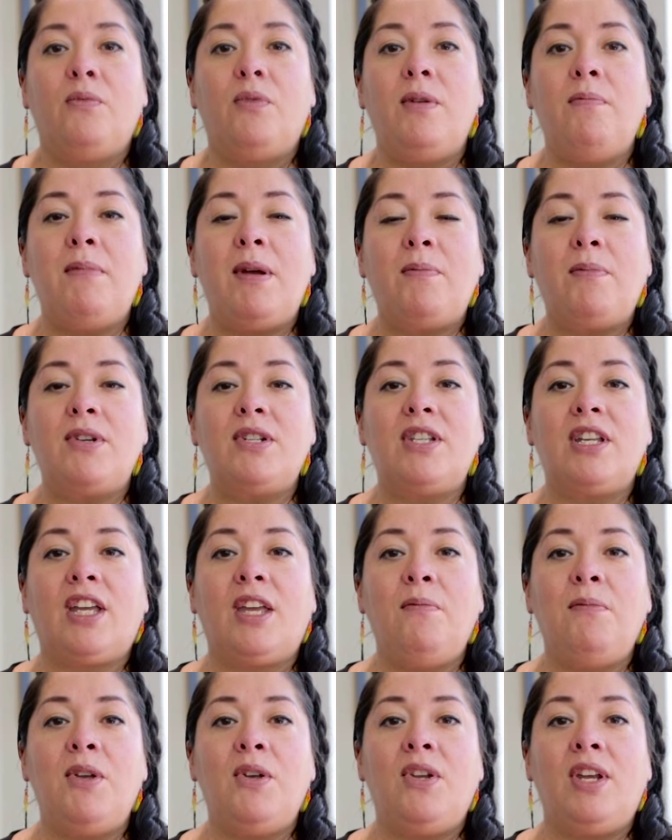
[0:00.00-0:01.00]
Remember to
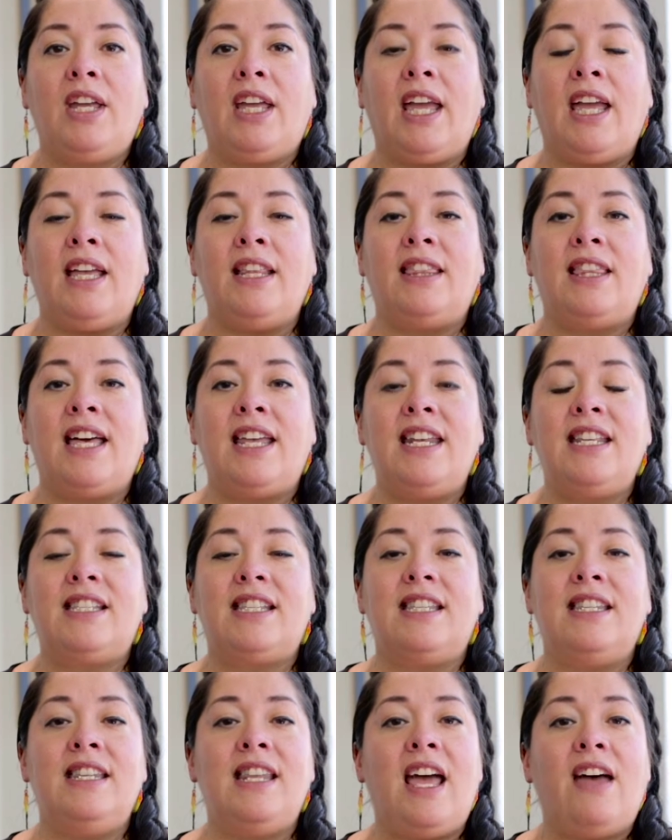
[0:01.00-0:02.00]
communicate that
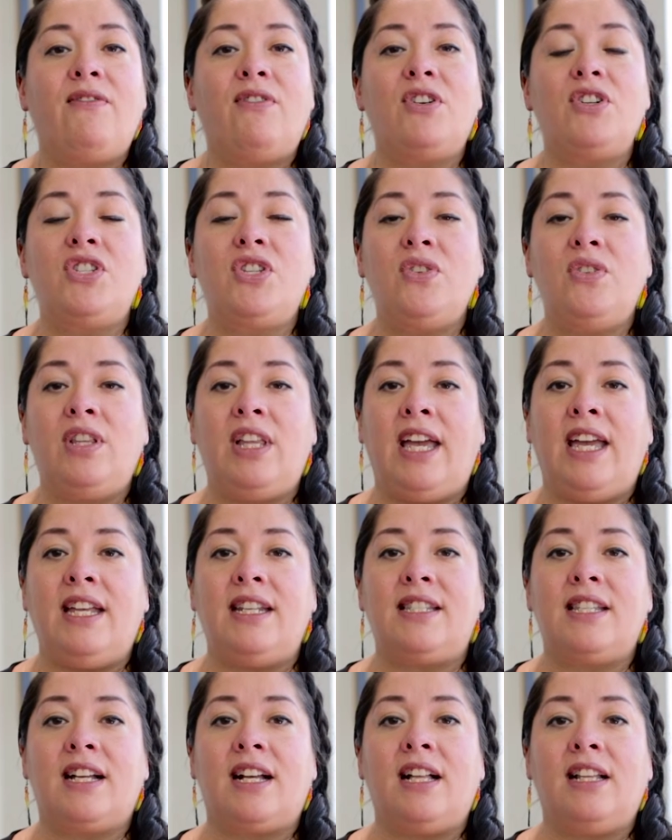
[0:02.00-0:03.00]
it's never too
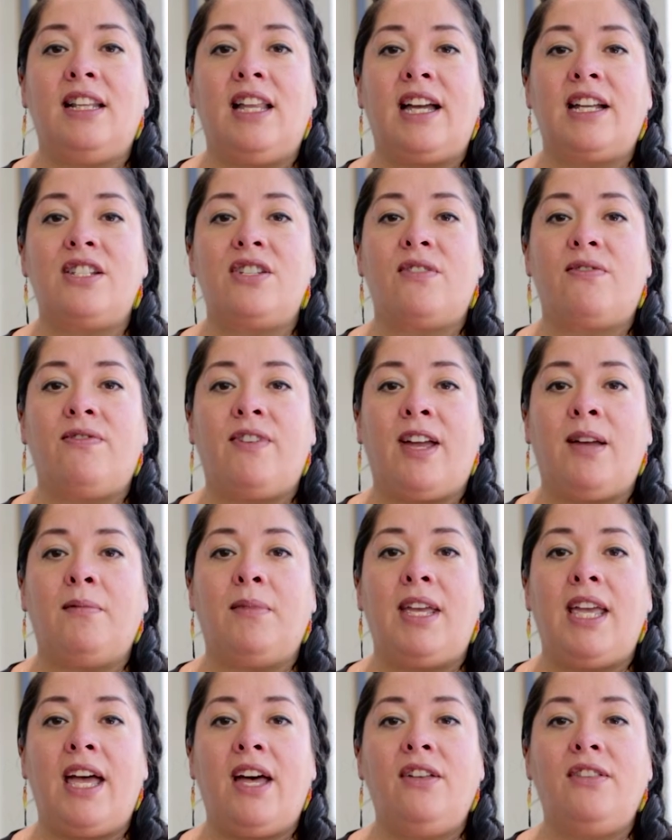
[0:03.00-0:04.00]
late to collect your
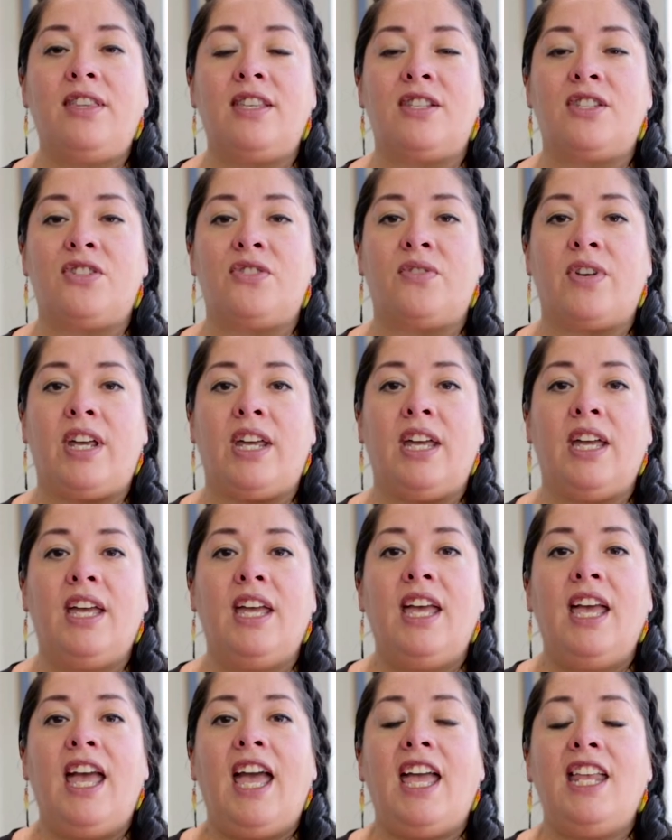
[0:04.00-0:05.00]
family health history,
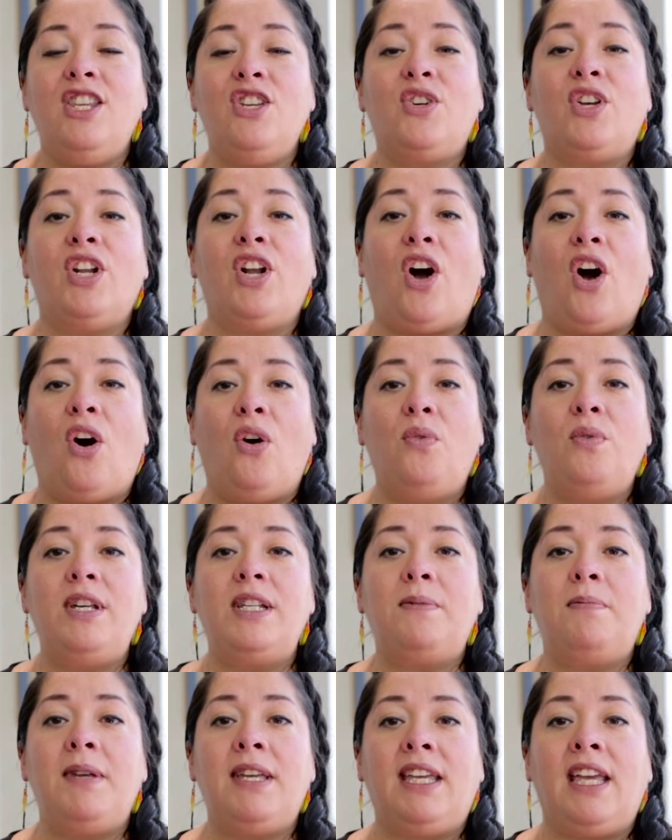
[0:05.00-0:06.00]
and you can
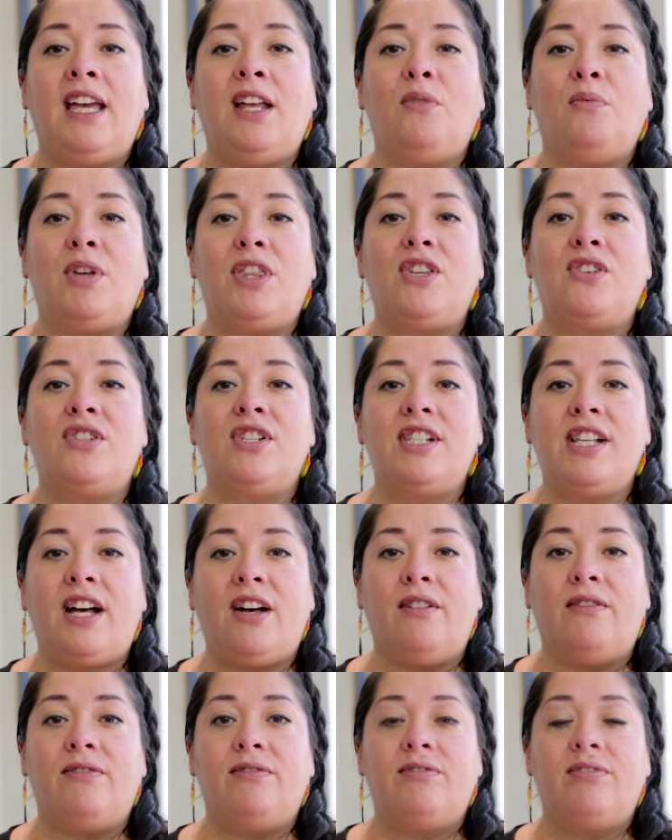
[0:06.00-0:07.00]
always begin with
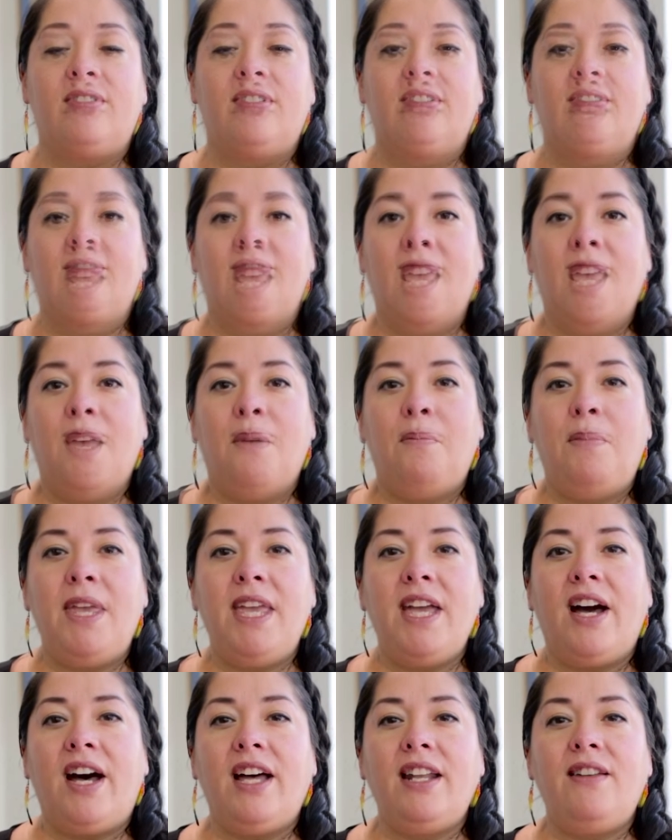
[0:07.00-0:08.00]
yourself.
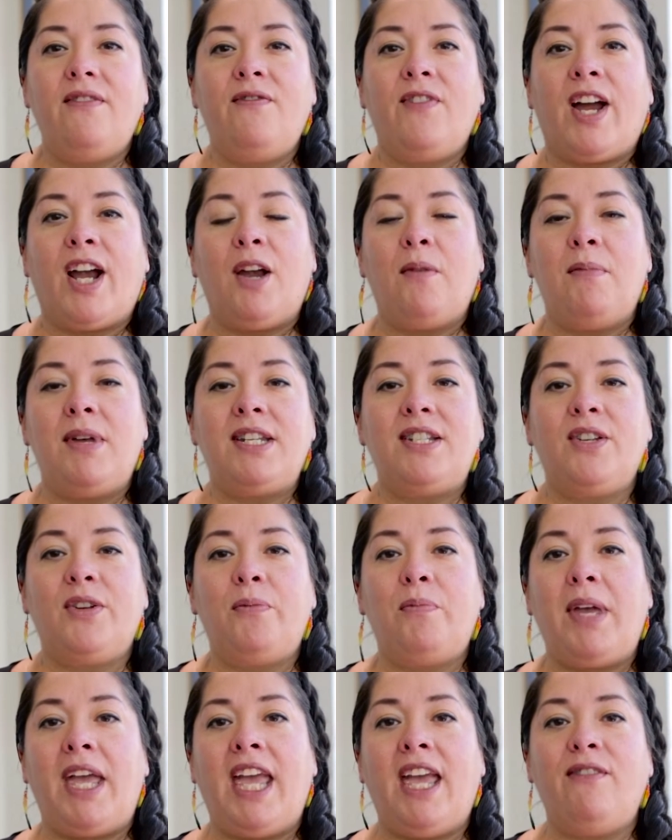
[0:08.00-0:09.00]
Beyond environmental
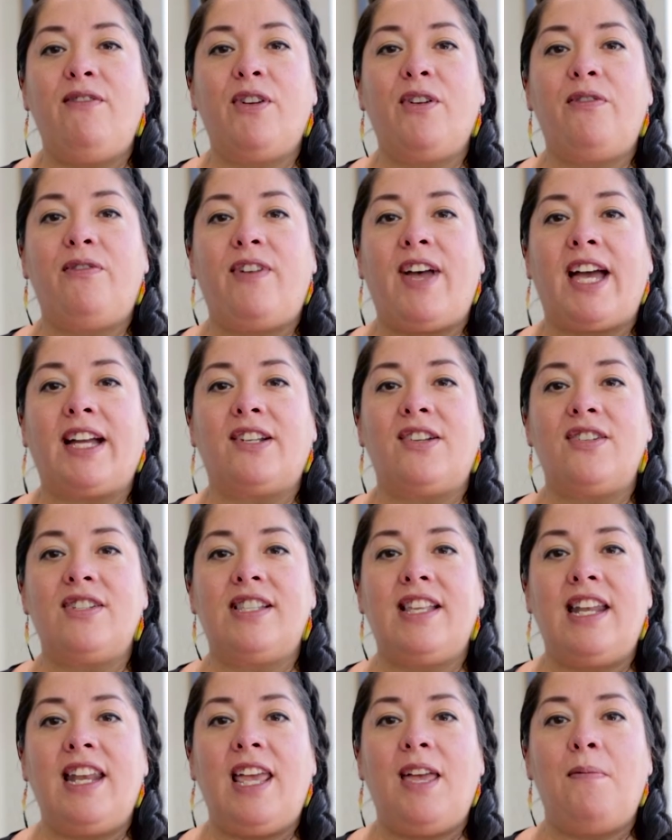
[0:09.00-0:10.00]
and behavioral factors
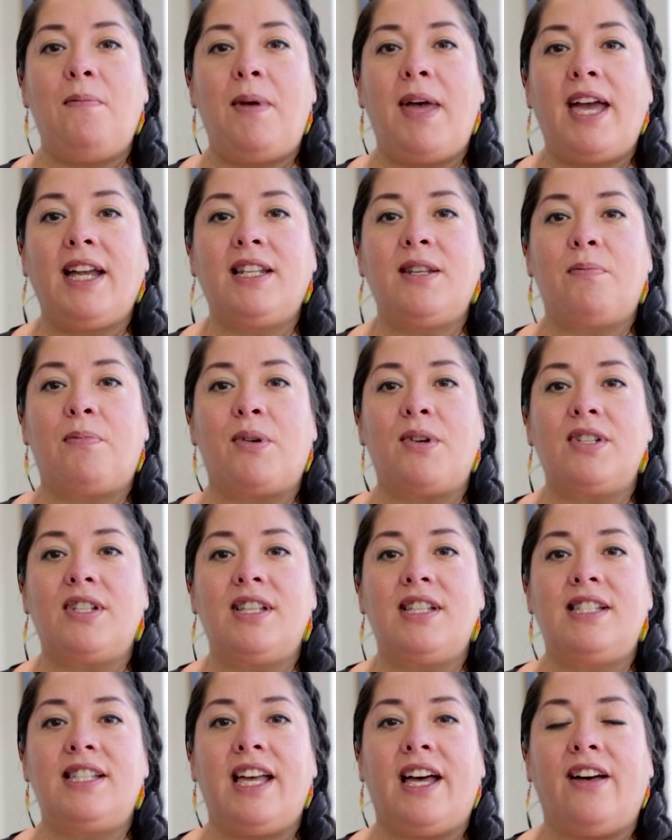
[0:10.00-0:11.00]
that impact a
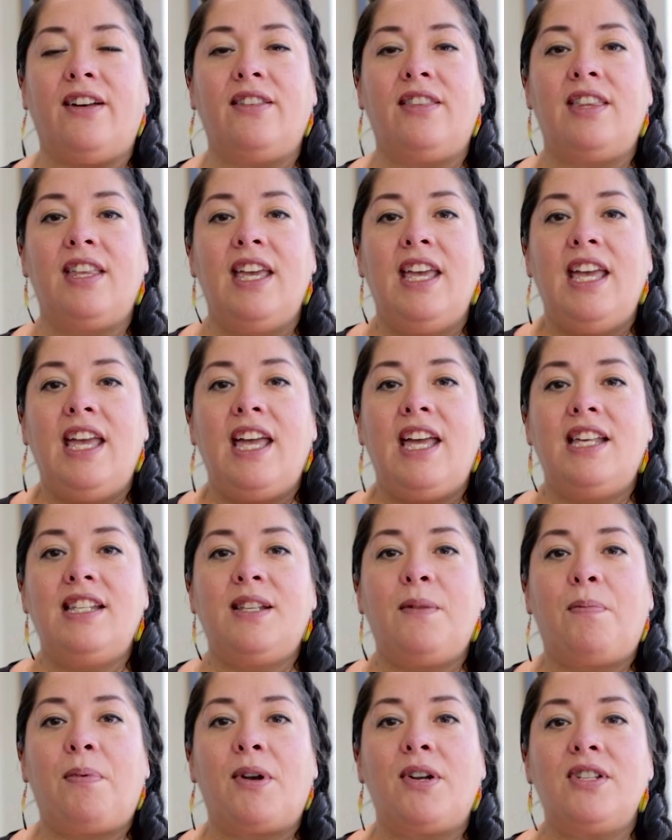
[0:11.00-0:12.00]
person's health is
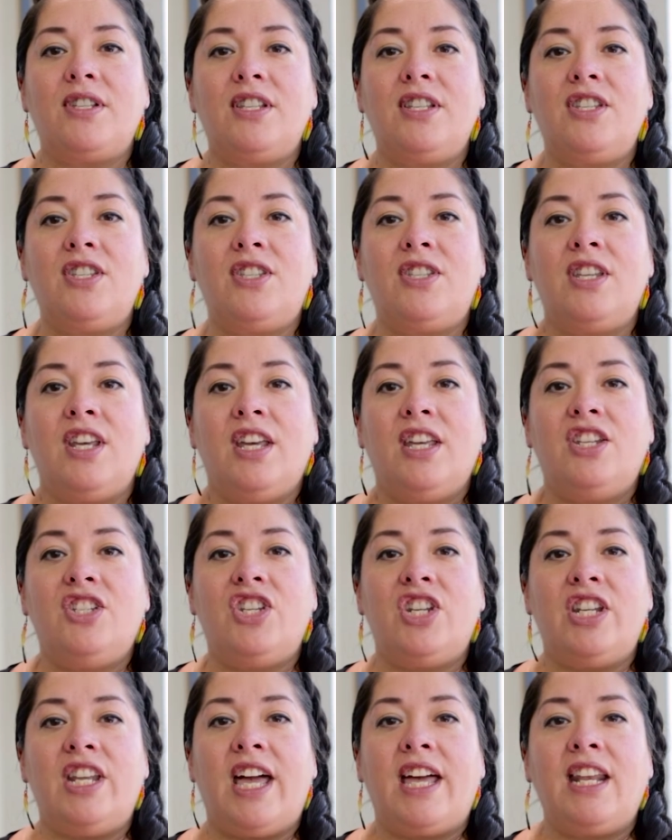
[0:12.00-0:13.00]
a person's
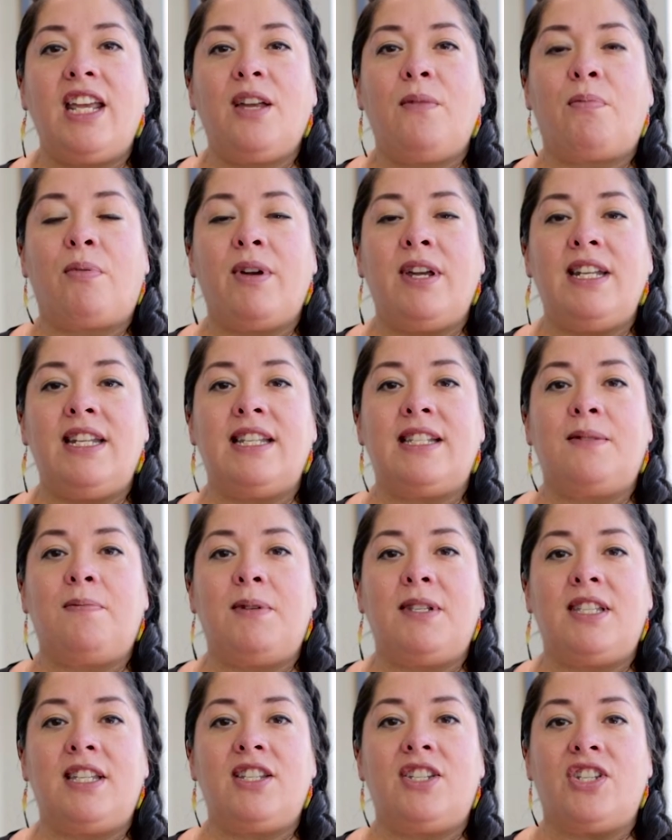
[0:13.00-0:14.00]
genetic
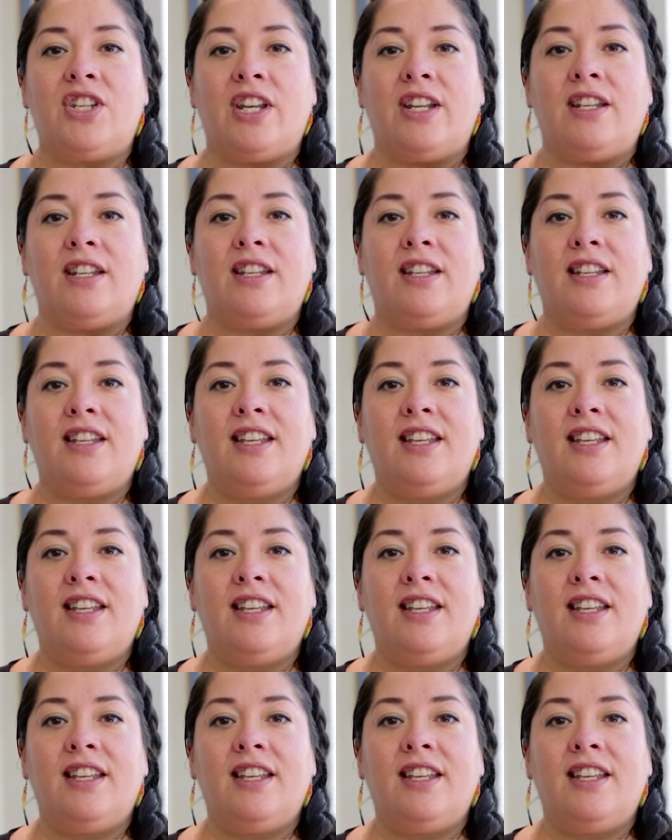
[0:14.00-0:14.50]
predisposition.